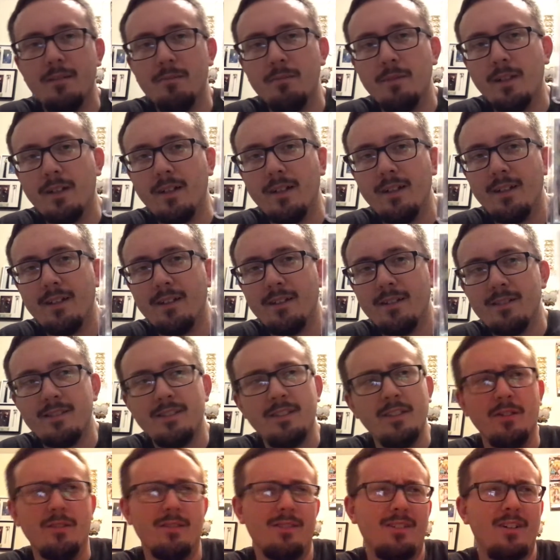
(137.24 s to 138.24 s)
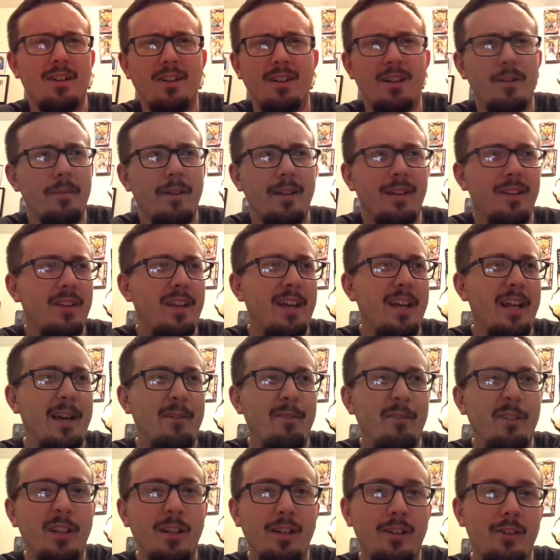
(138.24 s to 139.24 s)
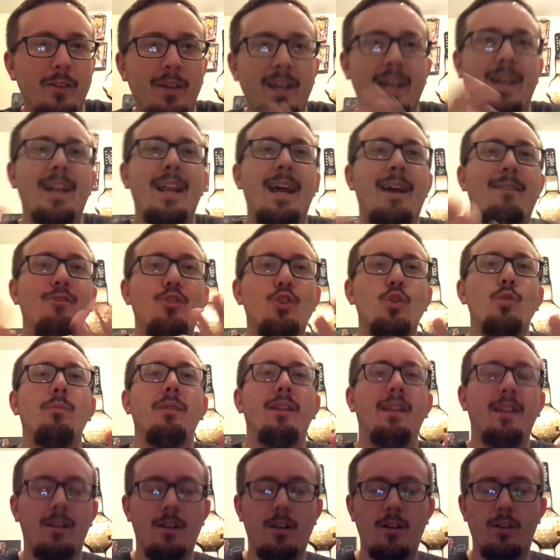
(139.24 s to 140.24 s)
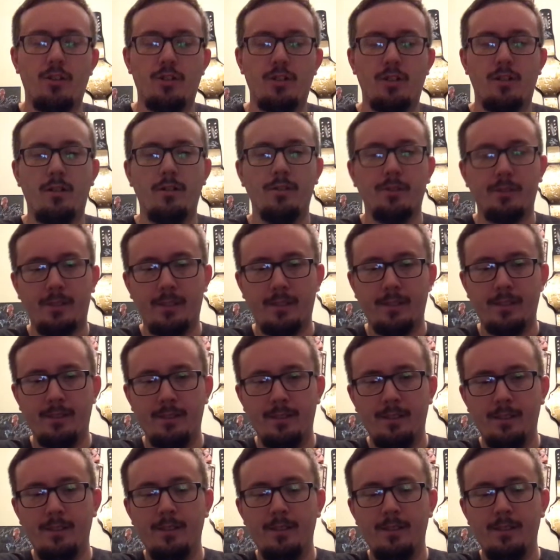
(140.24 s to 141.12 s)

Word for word: but uh still, Con I mean you can't have a, you can't have too many Connor Shaws. Okay.